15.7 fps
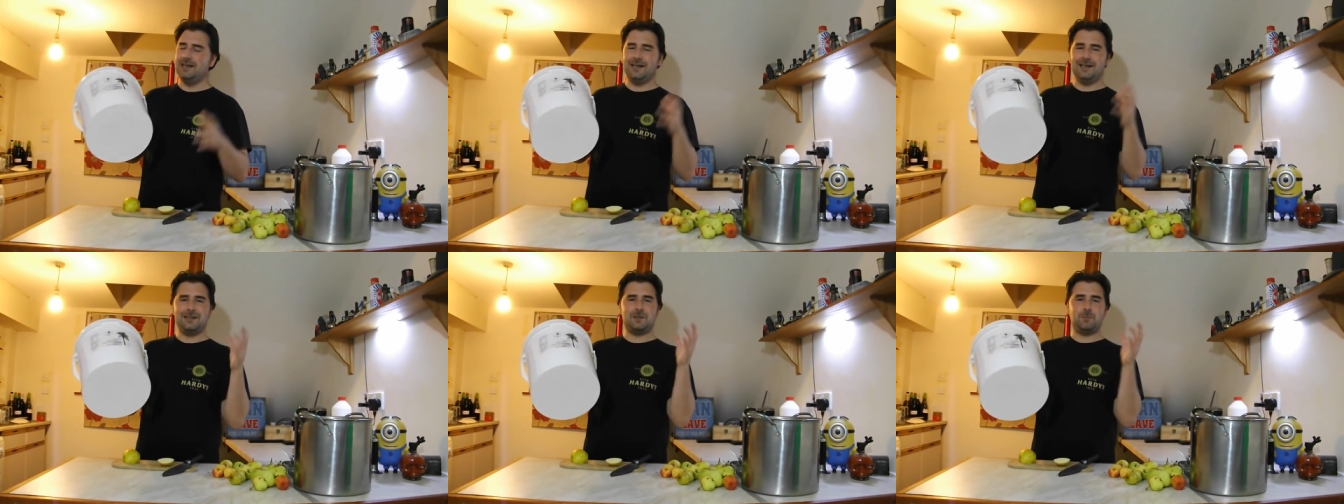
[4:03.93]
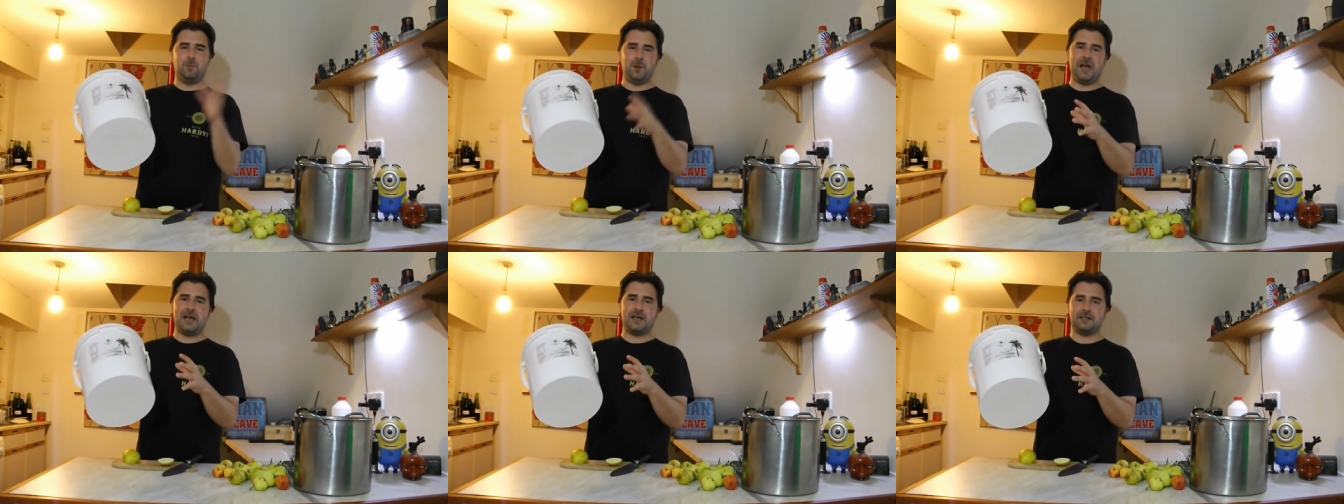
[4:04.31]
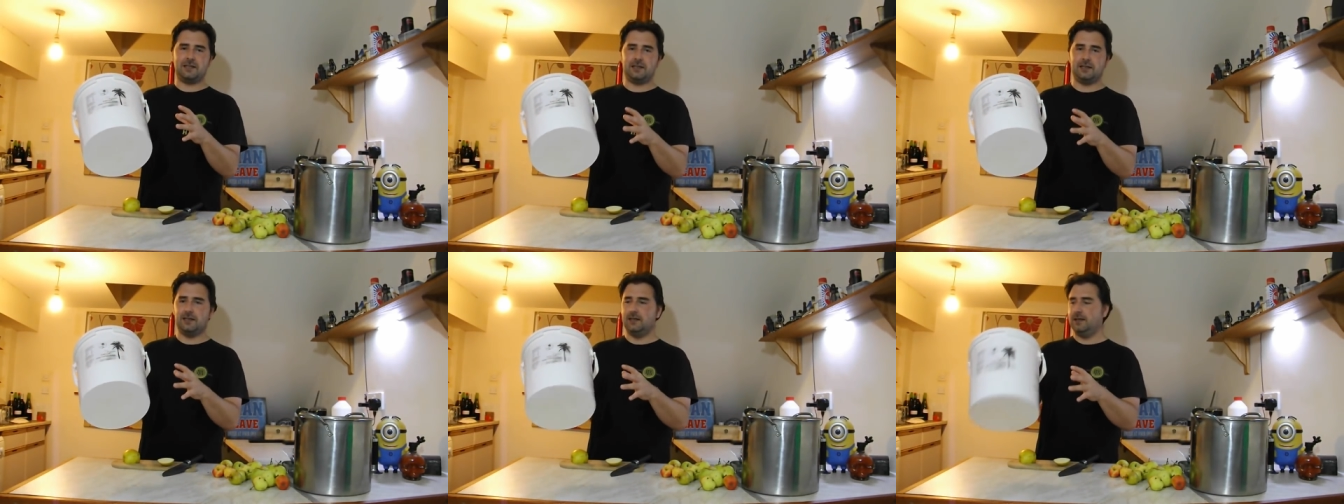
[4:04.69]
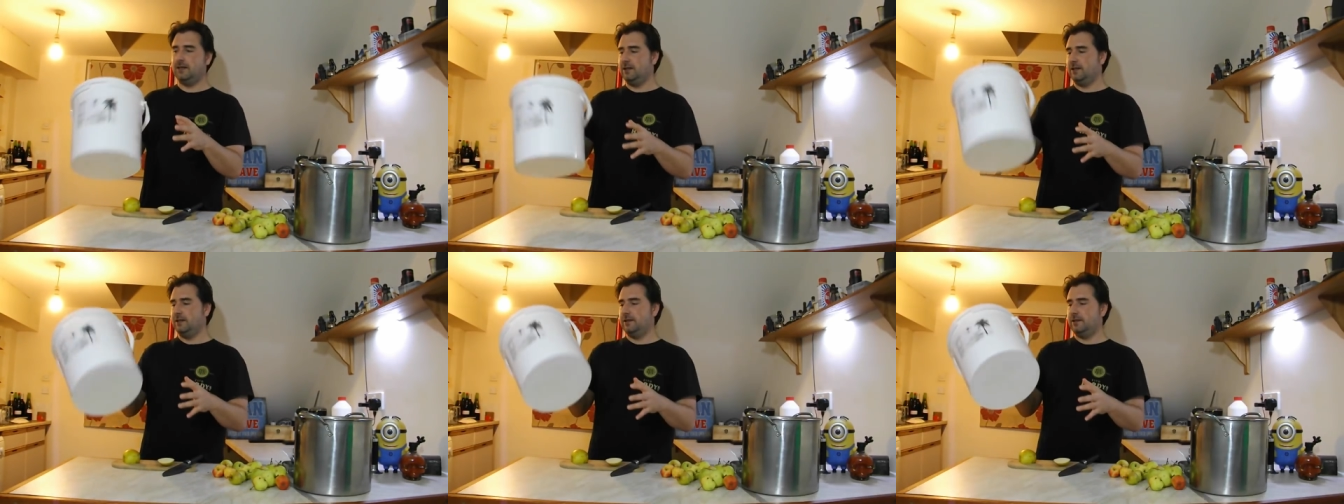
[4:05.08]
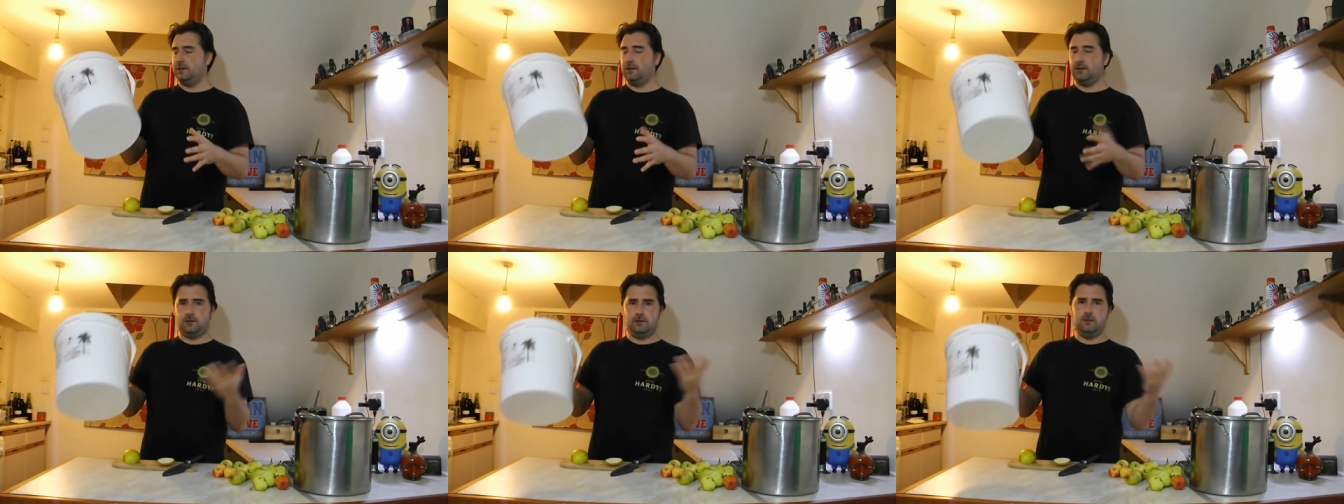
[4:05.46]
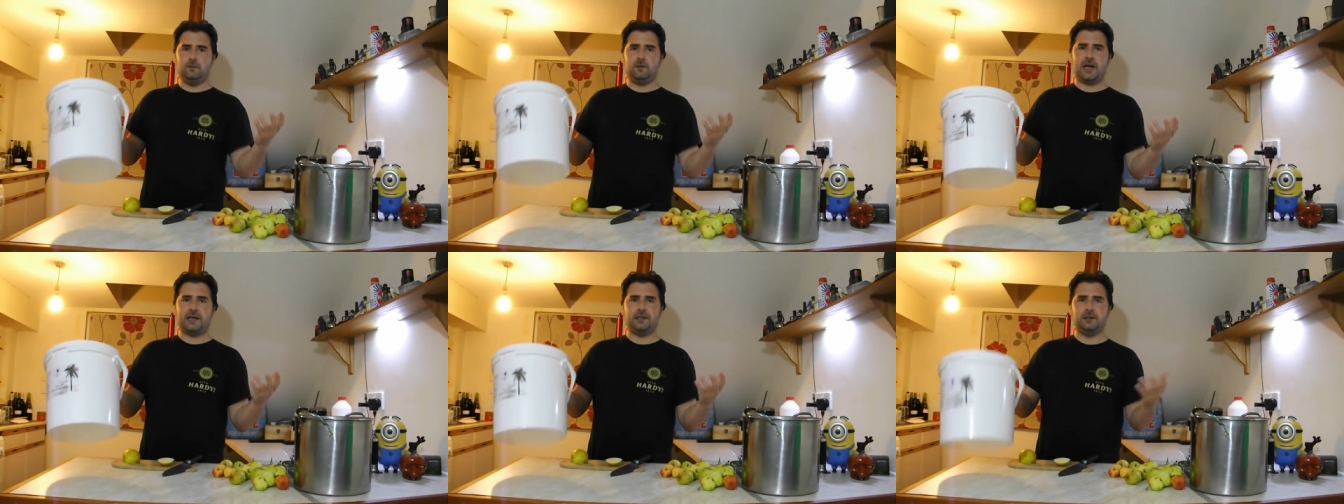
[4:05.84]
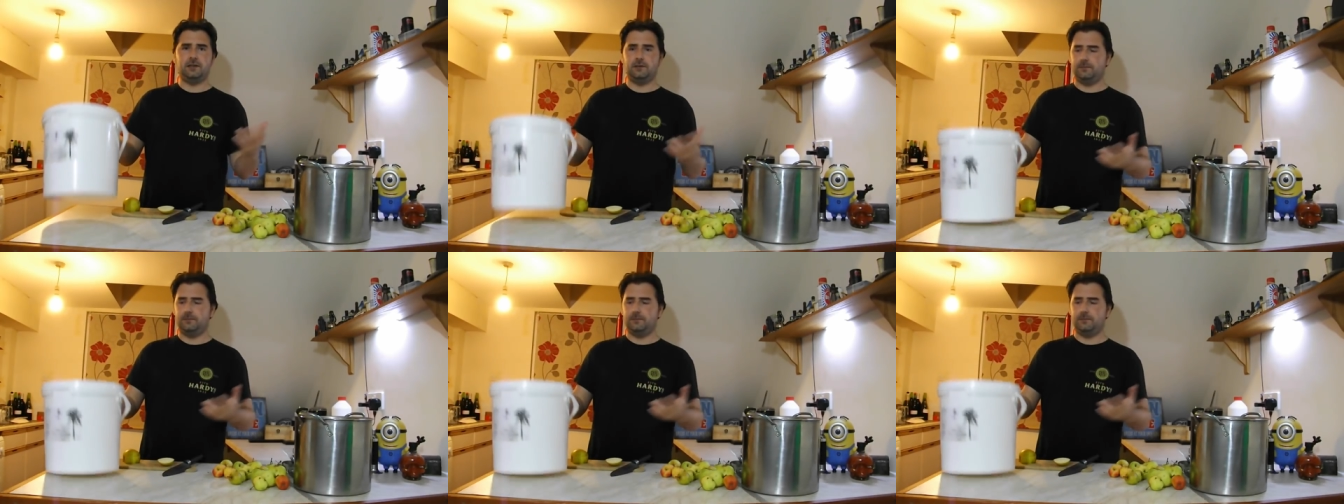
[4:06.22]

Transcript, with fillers: It's best to do that